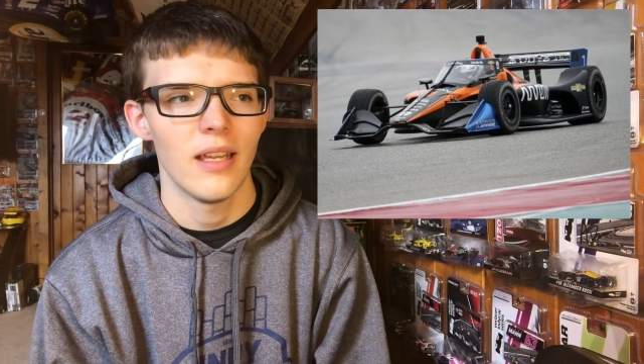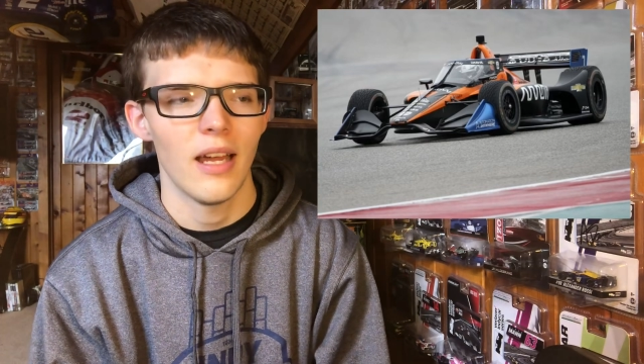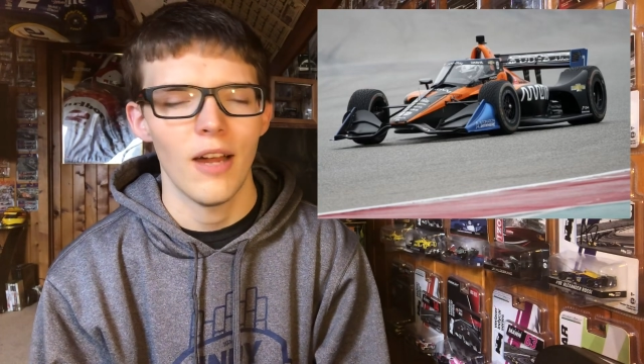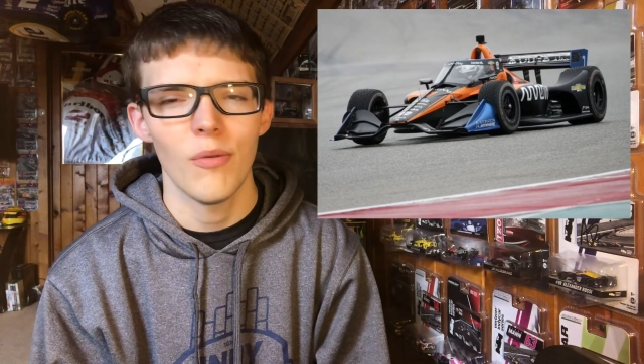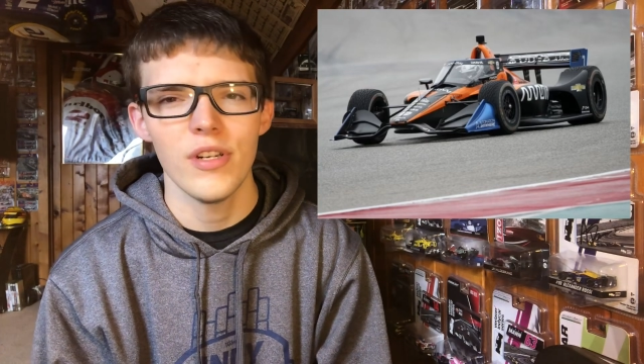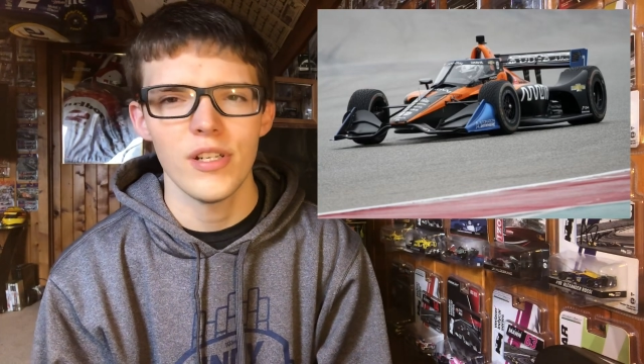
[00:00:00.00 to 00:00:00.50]

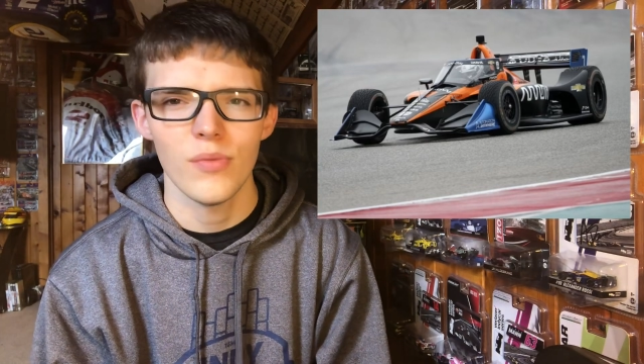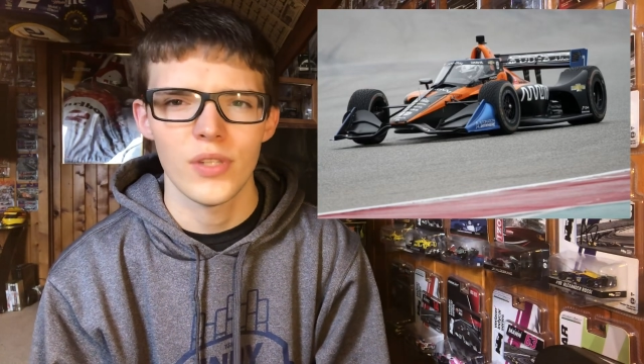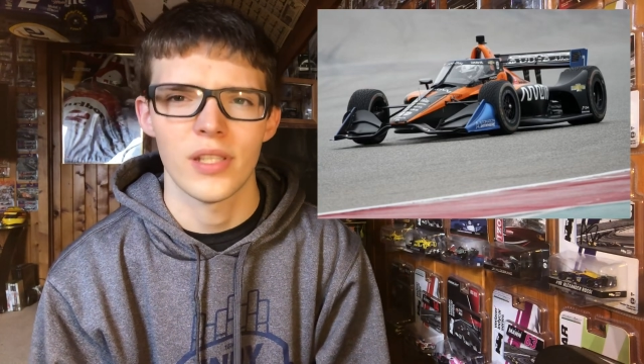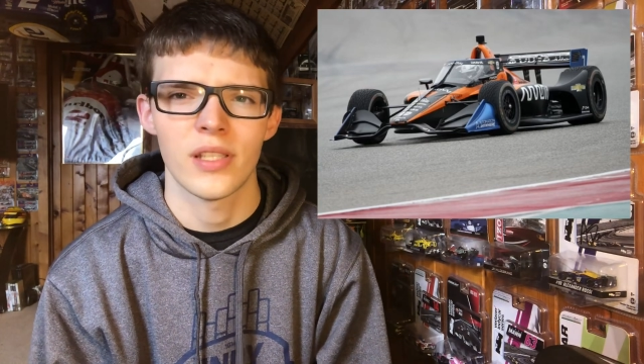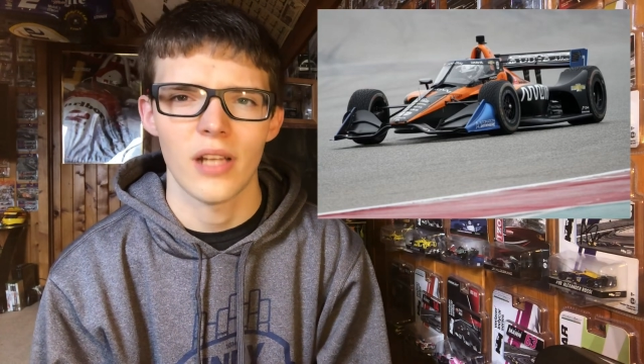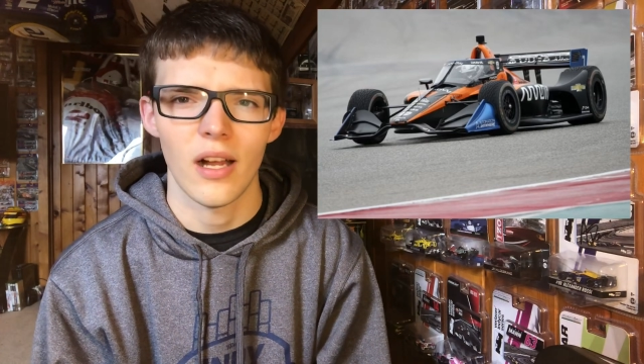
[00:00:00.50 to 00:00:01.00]
wish it was a
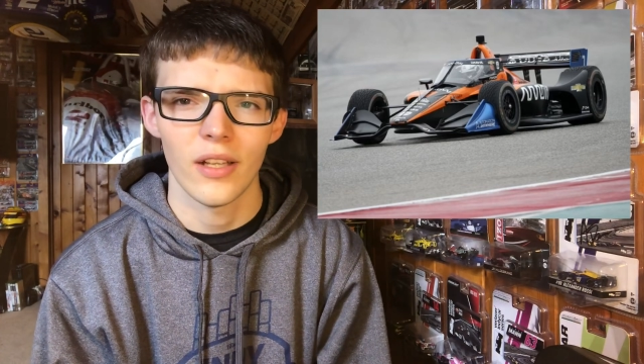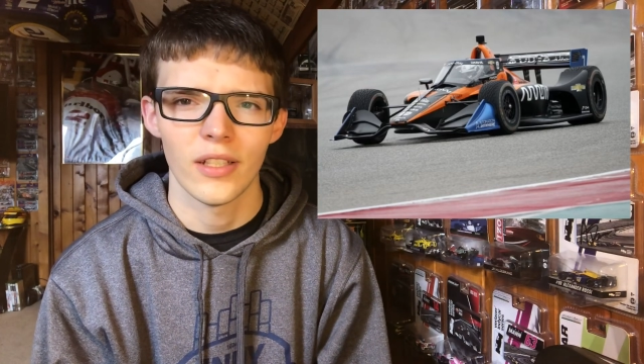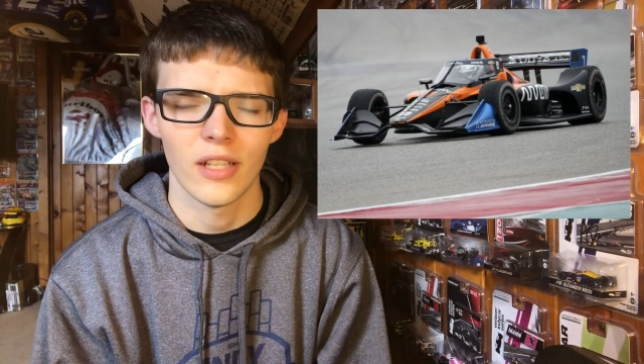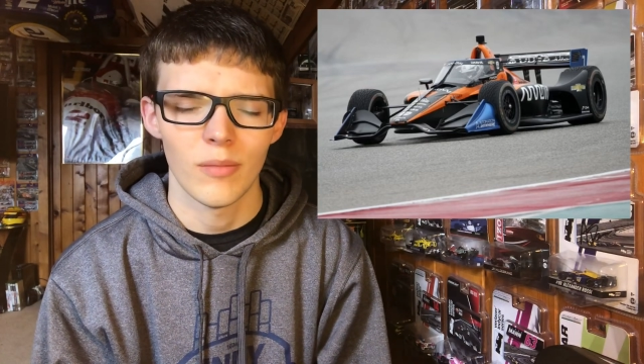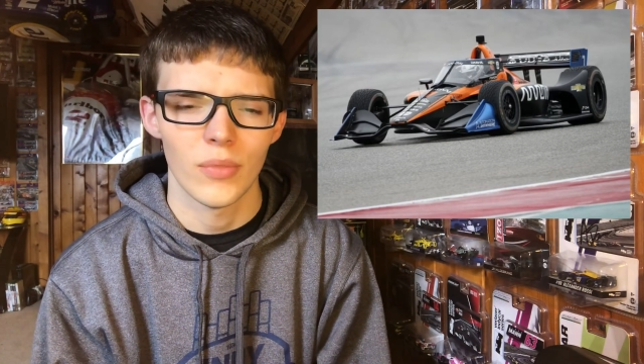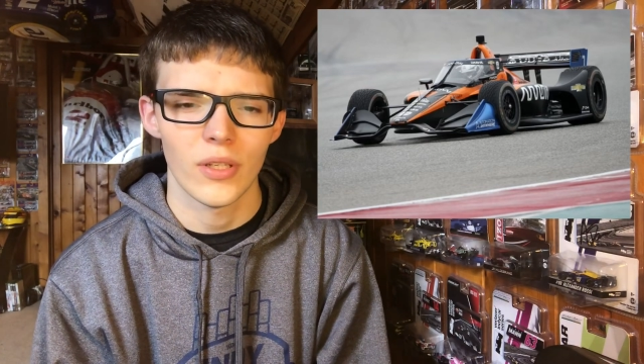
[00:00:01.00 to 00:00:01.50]
solid
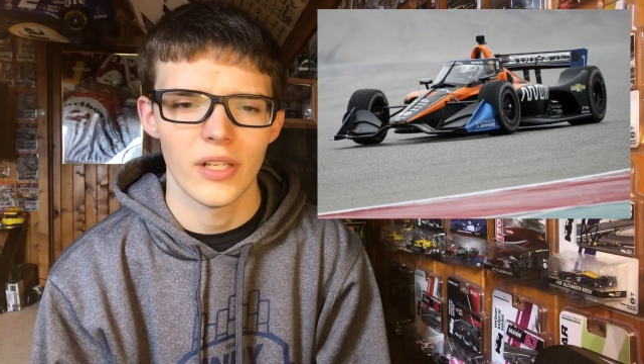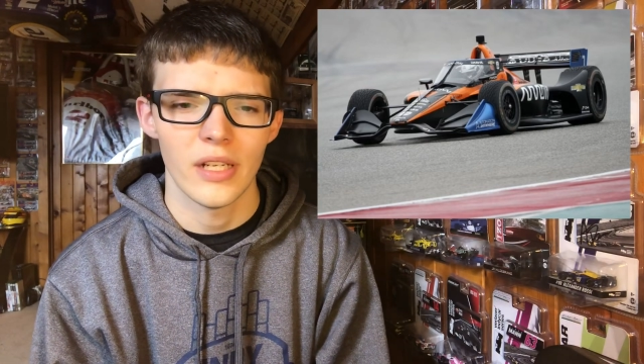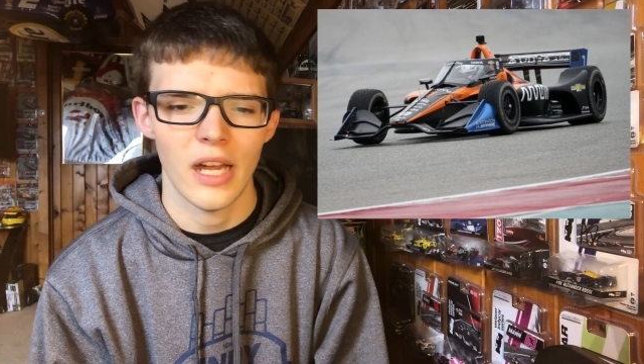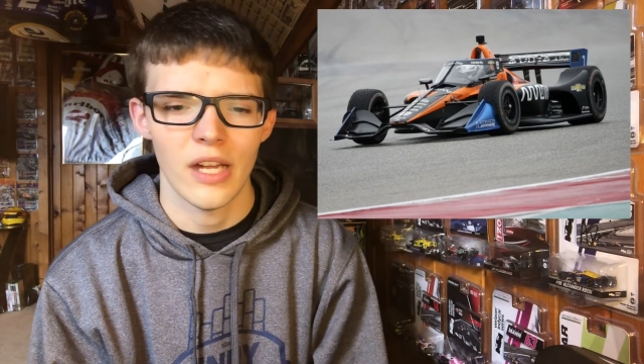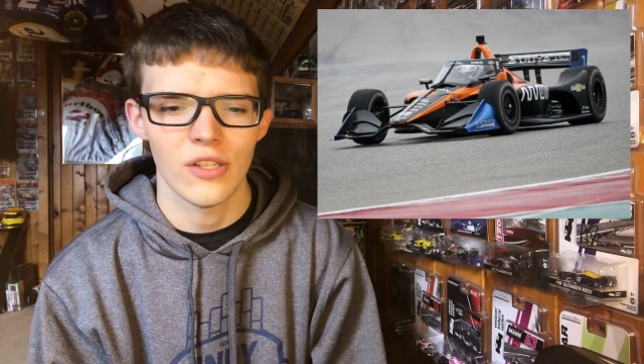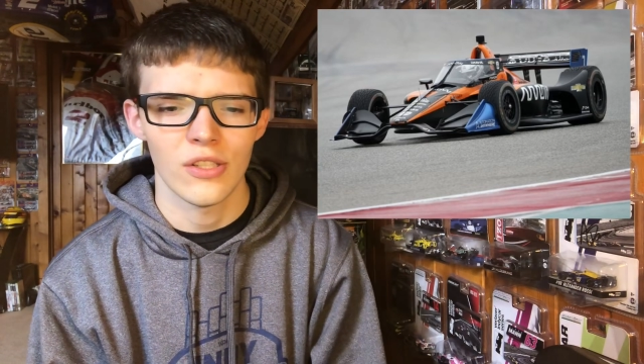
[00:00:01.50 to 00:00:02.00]
number and
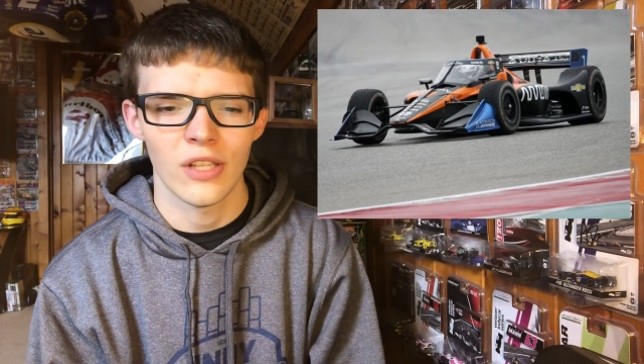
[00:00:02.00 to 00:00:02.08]
not